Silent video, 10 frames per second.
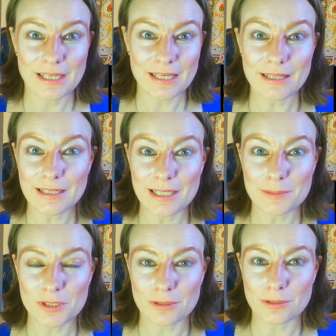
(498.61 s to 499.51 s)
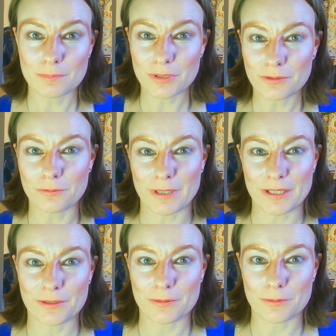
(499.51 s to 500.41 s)
and they named her
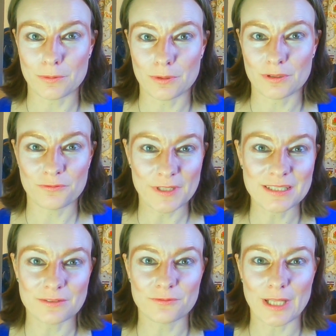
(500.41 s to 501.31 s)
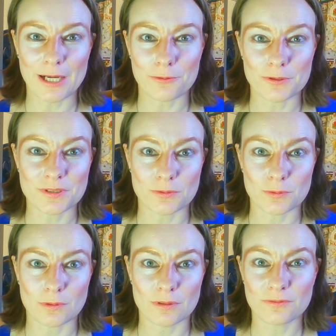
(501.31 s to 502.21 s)
Blodeuwedd, or Face of Flowers,
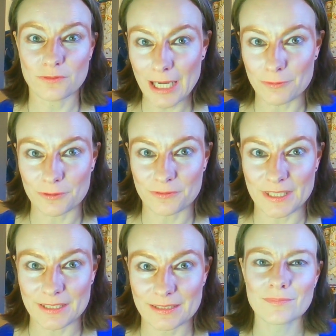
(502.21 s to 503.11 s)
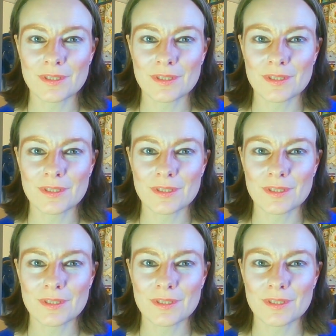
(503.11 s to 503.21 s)
or Flower Face.